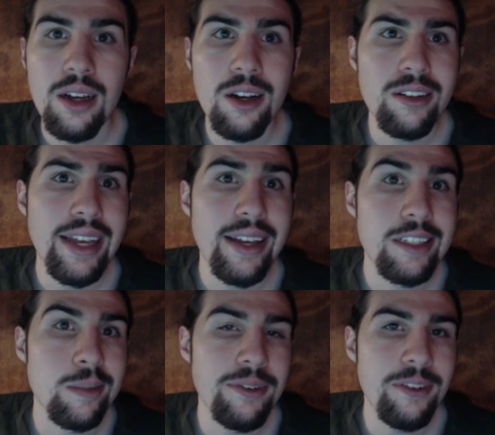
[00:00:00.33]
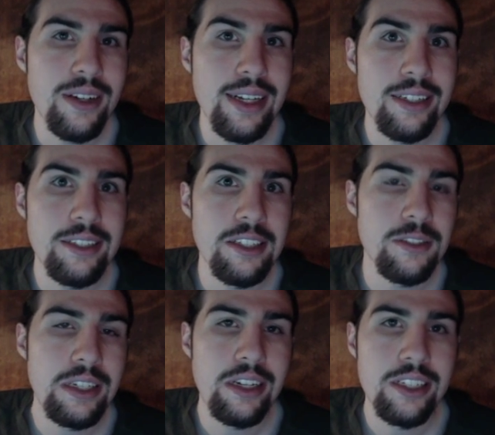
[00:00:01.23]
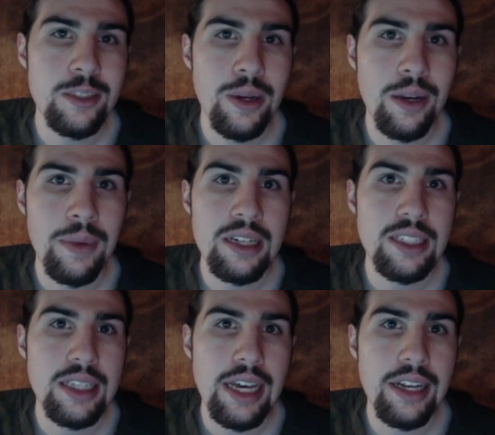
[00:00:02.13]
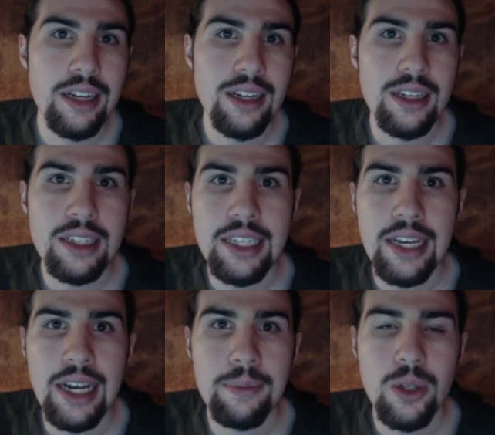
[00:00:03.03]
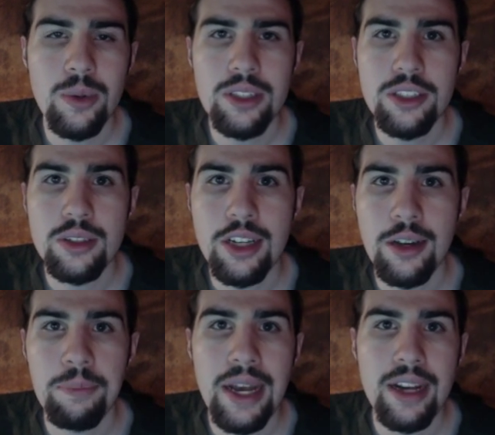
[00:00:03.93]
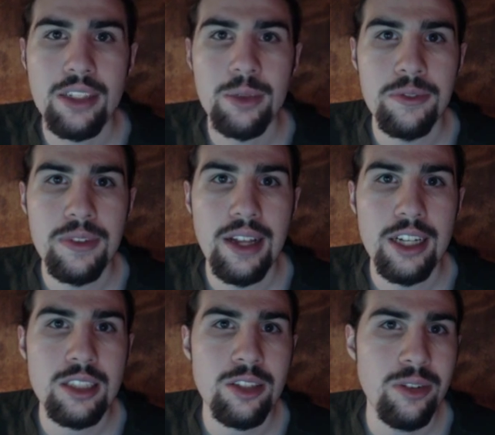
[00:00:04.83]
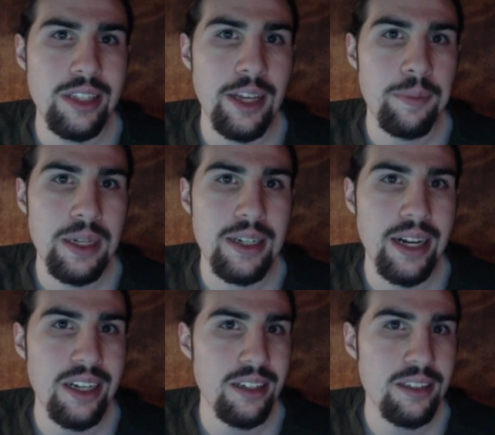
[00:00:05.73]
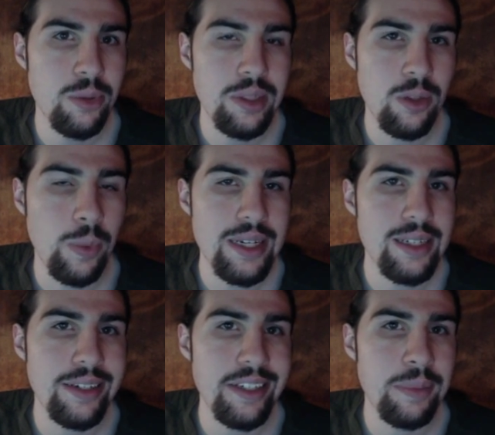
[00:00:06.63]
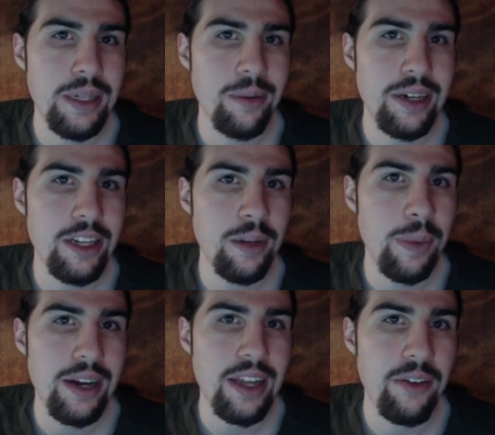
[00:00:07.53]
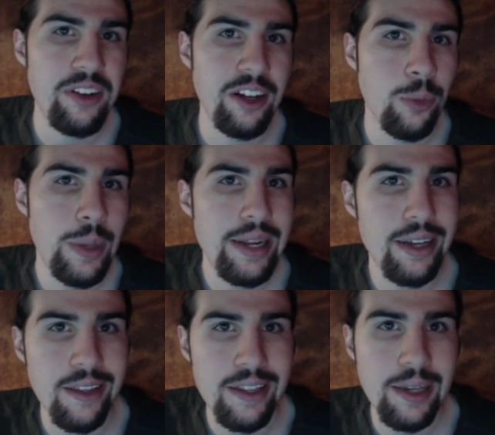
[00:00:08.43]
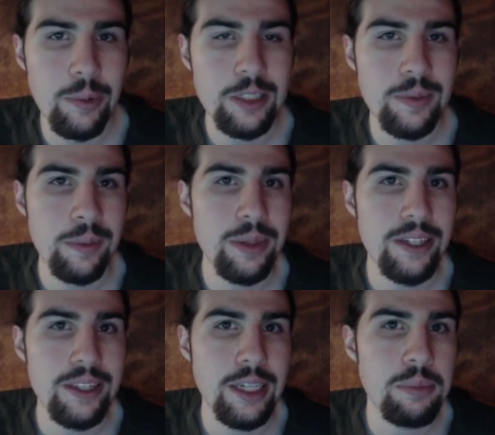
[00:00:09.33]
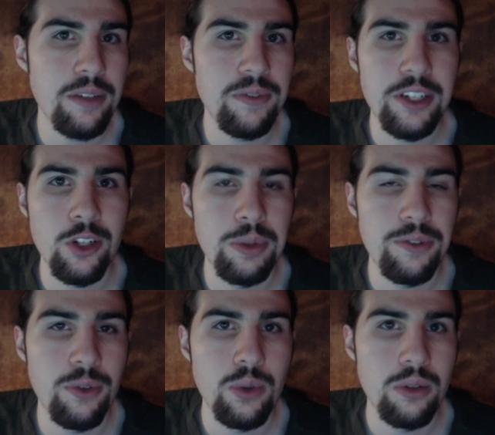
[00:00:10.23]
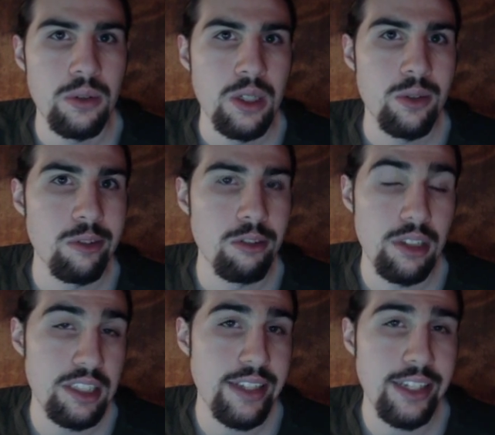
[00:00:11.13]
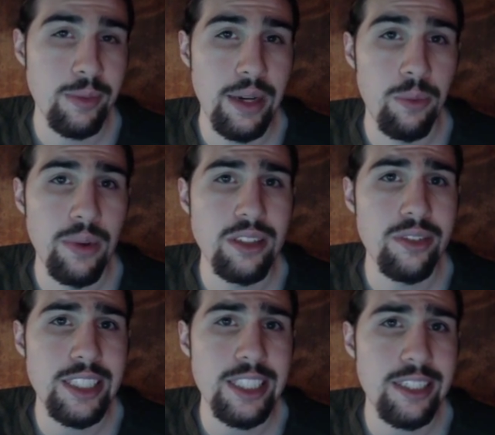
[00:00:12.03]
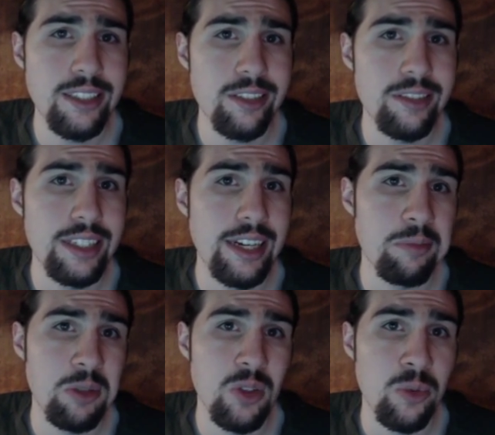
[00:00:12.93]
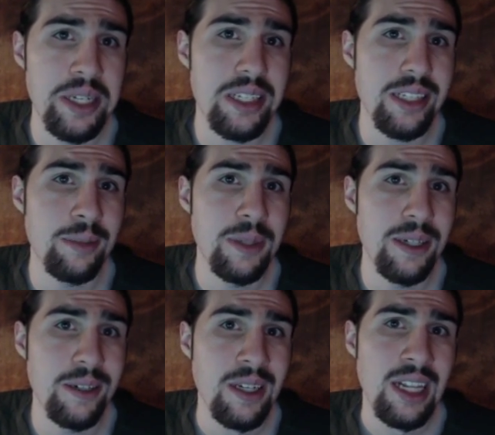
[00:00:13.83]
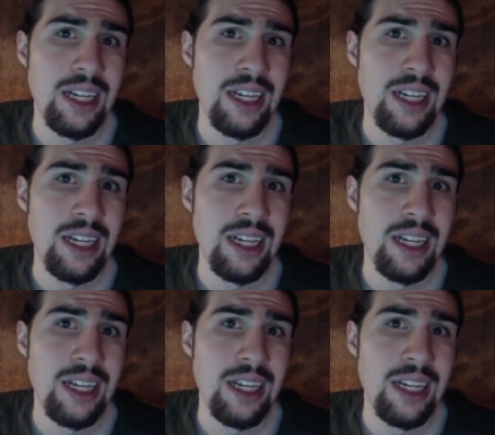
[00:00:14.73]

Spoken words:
Okay, so before I get into this video, I just want to mention that, yeah, I'm going to cut back doing vlogs. Currently, I've been kind of doing weekly, but I want to cut back to every other week. I think that was my plan in the update video before, or at least that's what I was originally considering, and I'm doing weekly, but